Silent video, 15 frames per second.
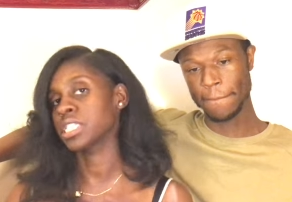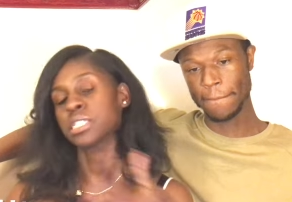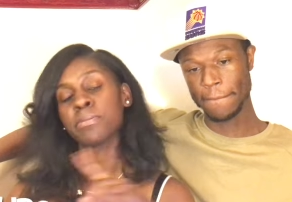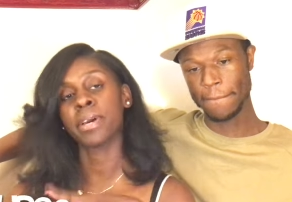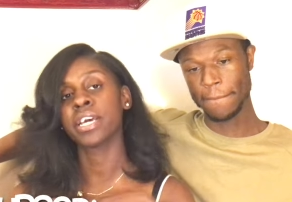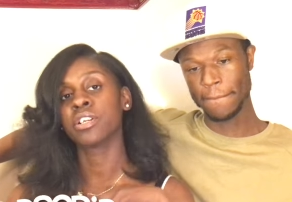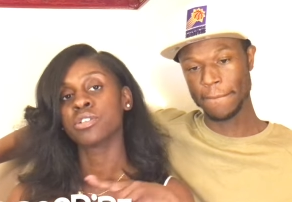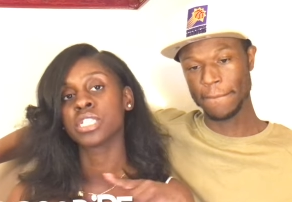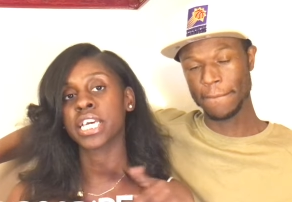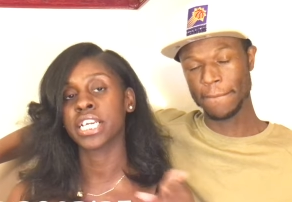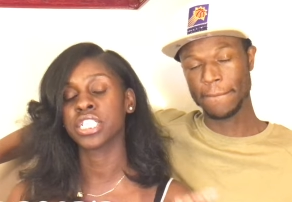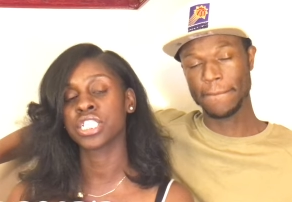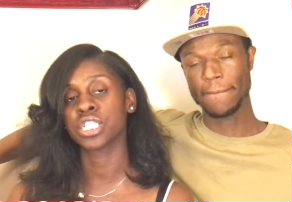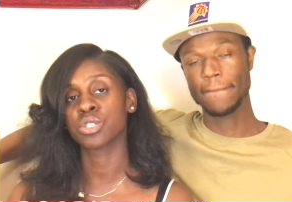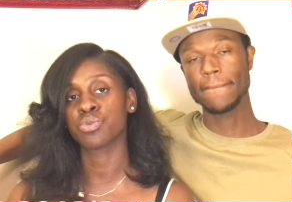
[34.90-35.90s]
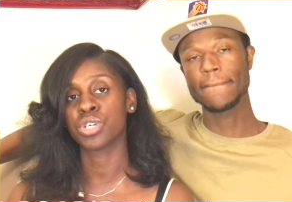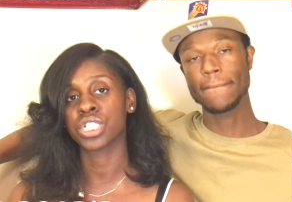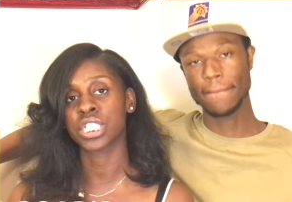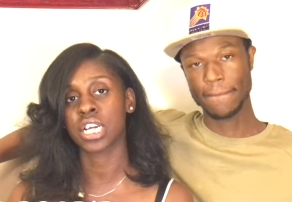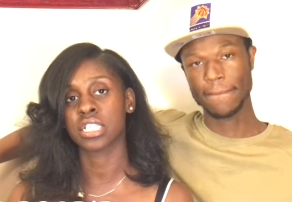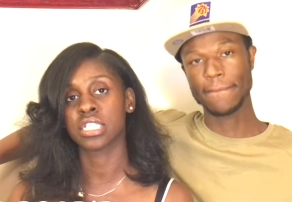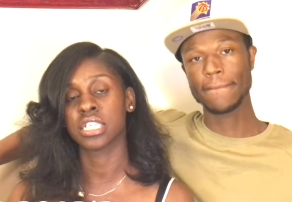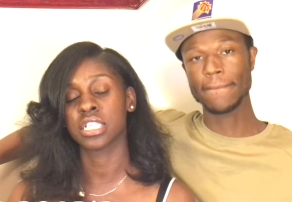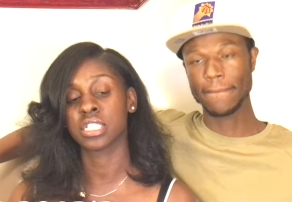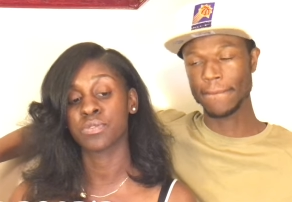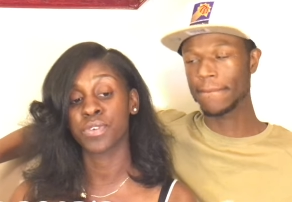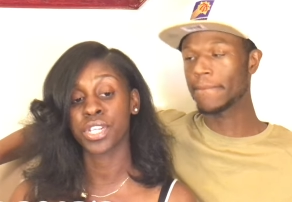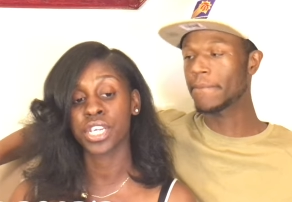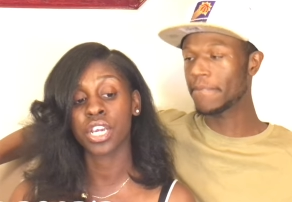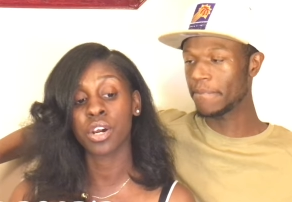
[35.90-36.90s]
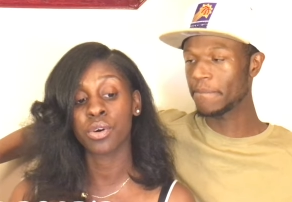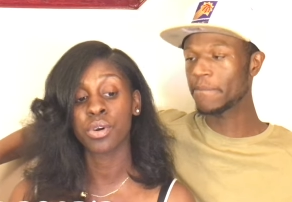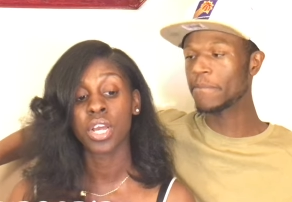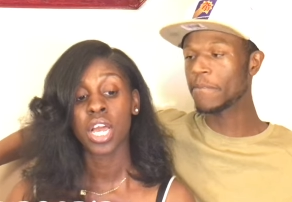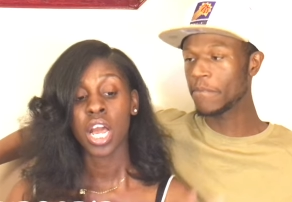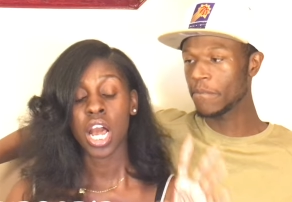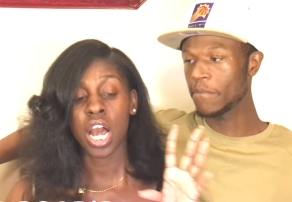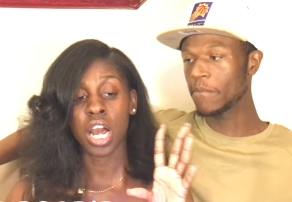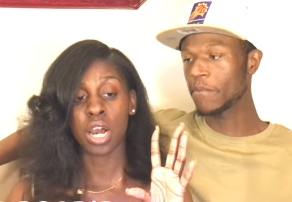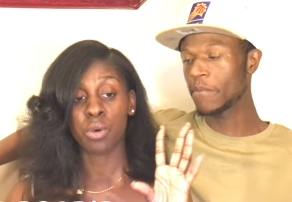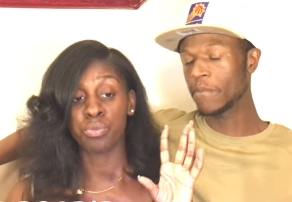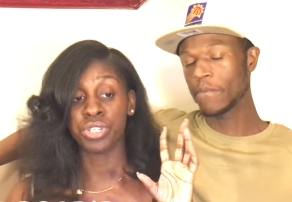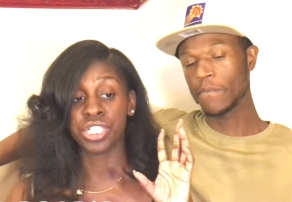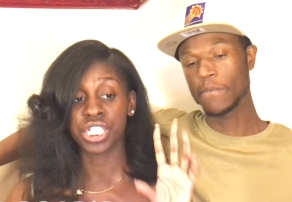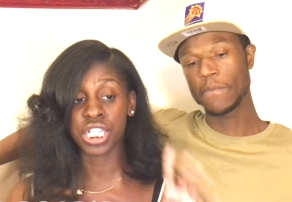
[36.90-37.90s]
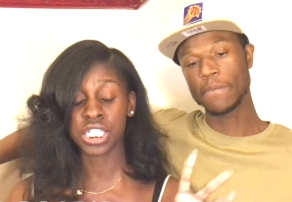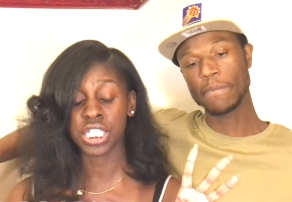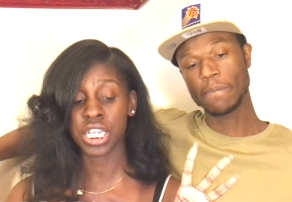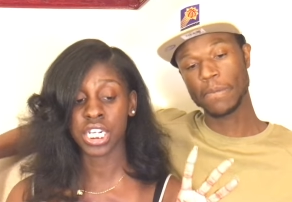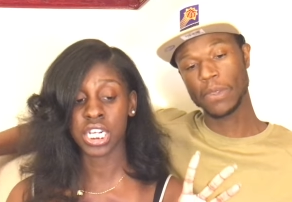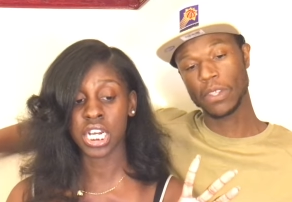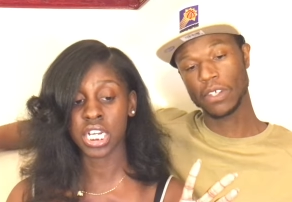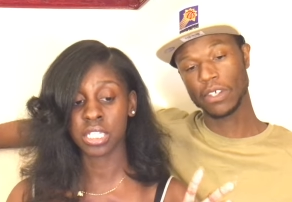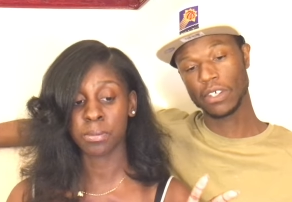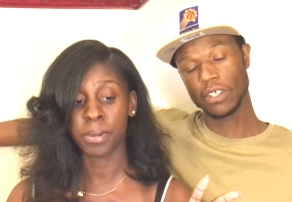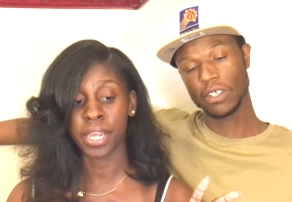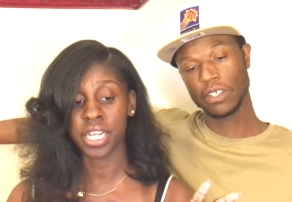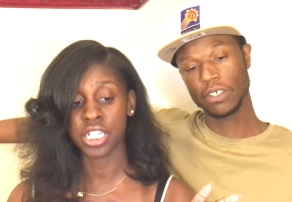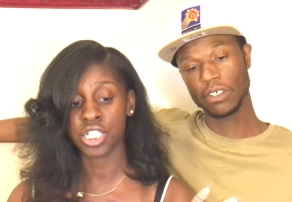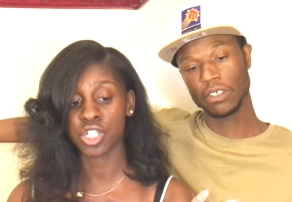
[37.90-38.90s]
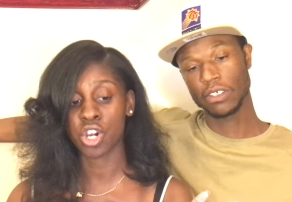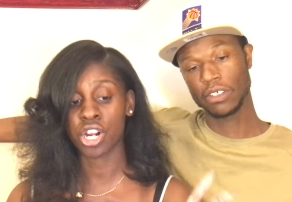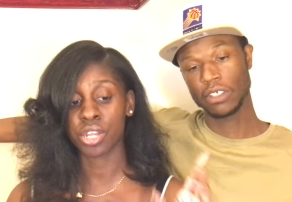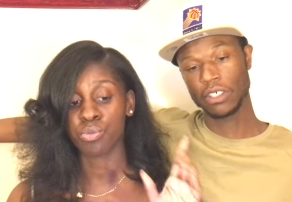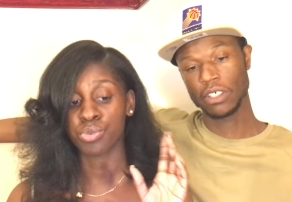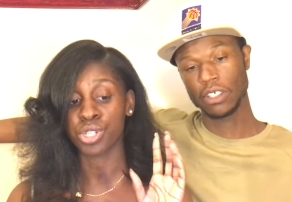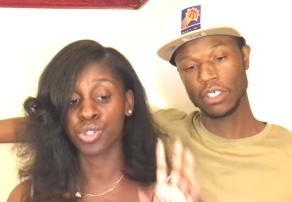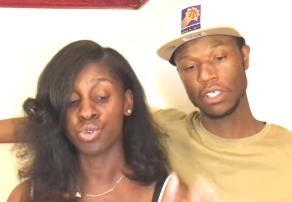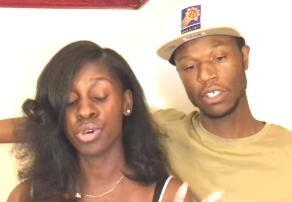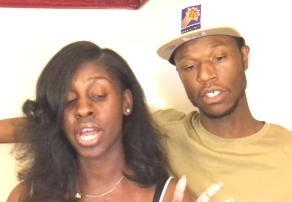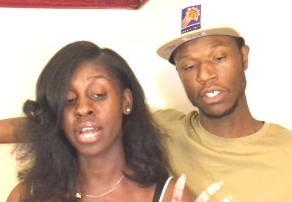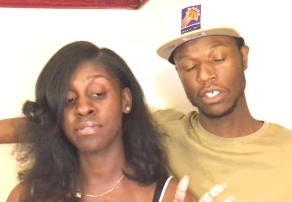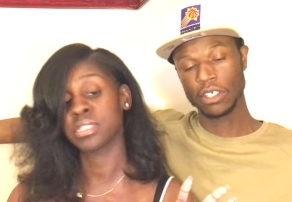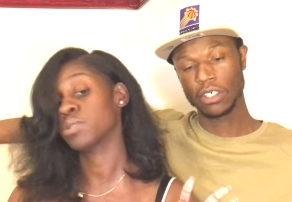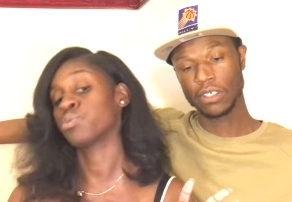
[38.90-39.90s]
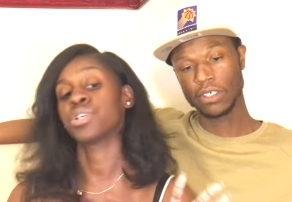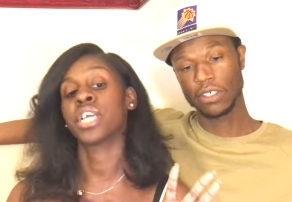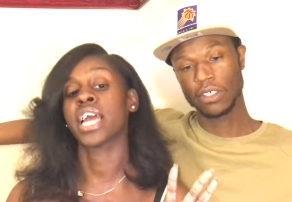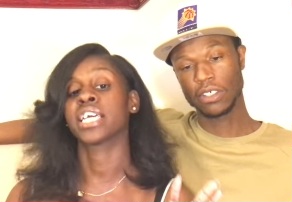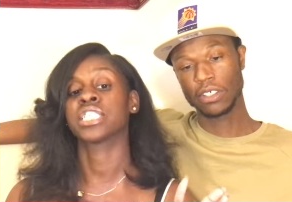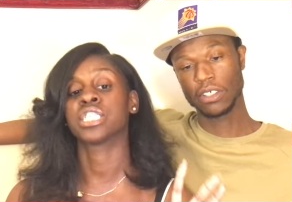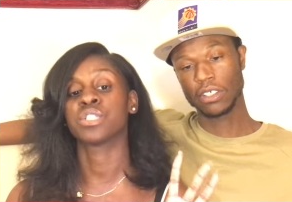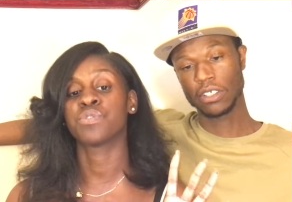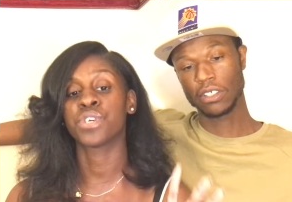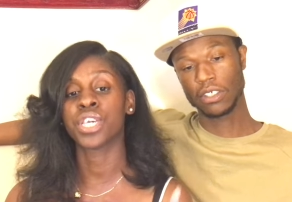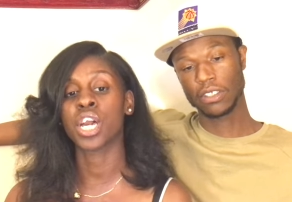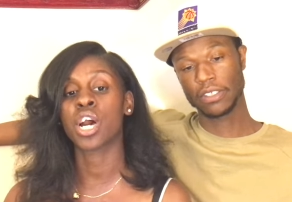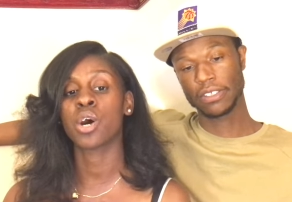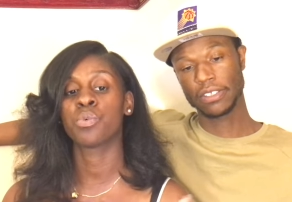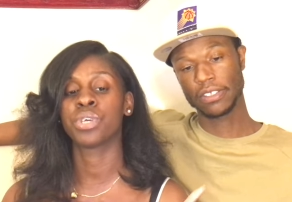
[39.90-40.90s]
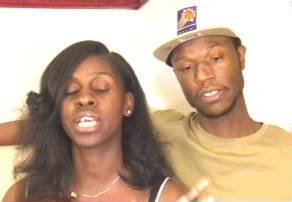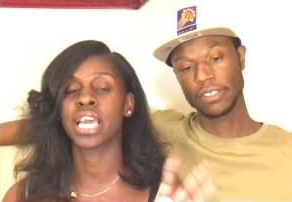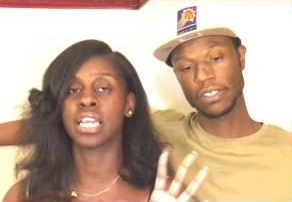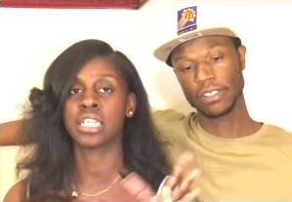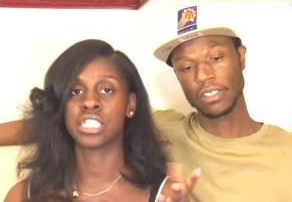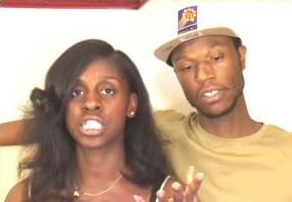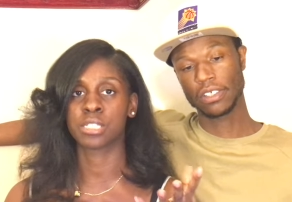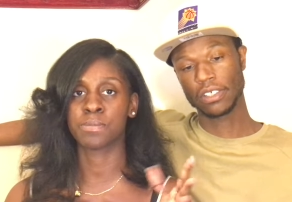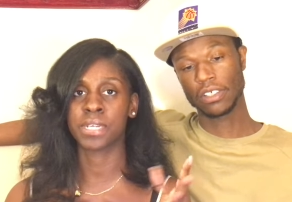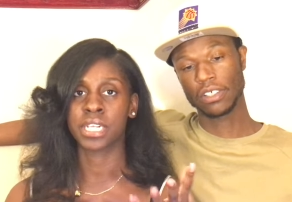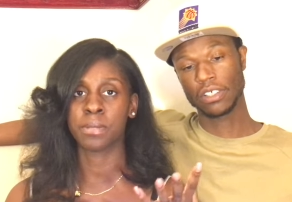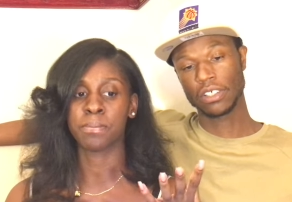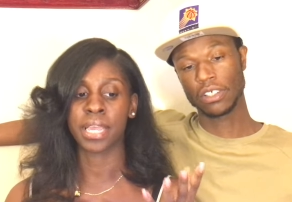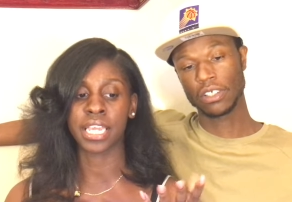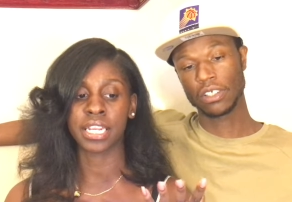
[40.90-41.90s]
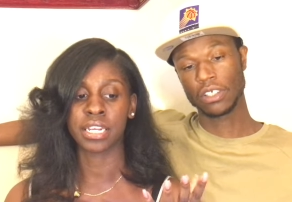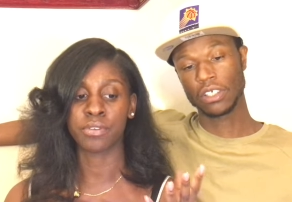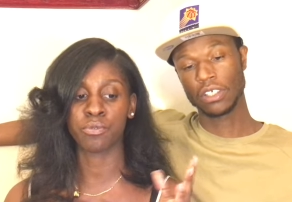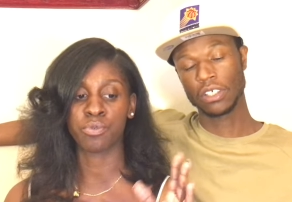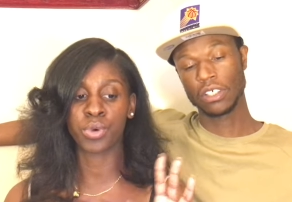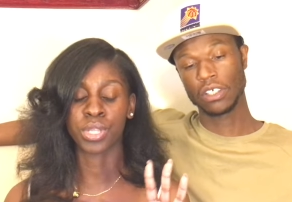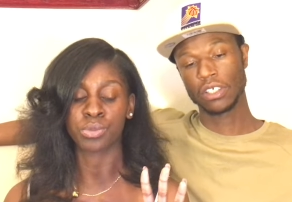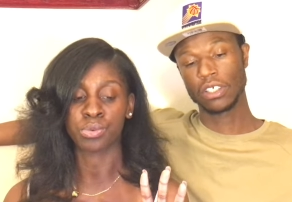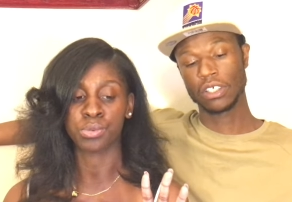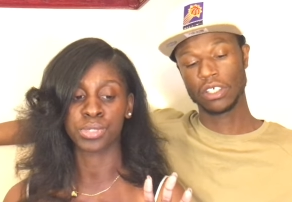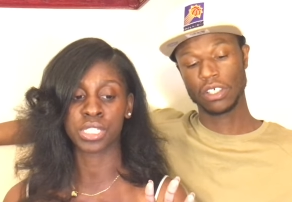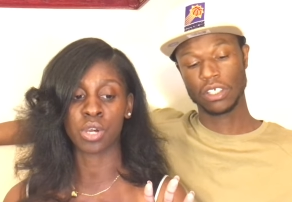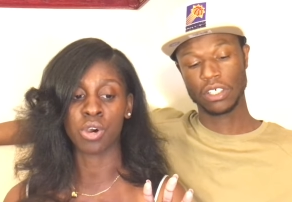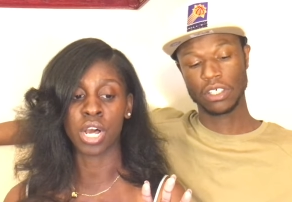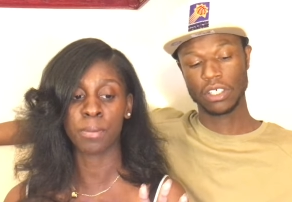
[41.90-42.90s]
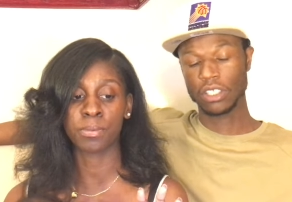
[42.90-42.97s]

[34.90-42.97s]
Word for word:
Speaker 1: and some annotations once y'all see this video. Um, we just getting the other page started. We do have some reactions for y'all. We kind of just been debating of whether we was going to